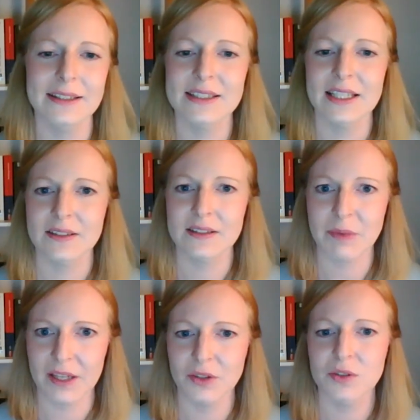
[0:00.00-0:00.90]
is that the
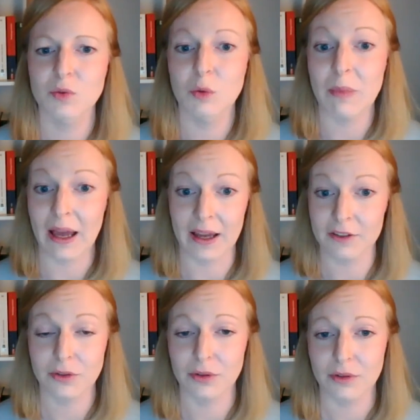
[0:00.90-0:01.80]
Spaniards were bad
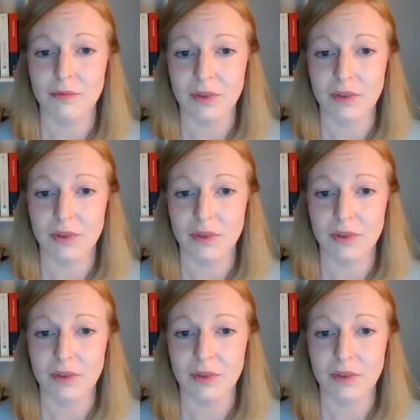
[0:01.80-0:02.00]
for,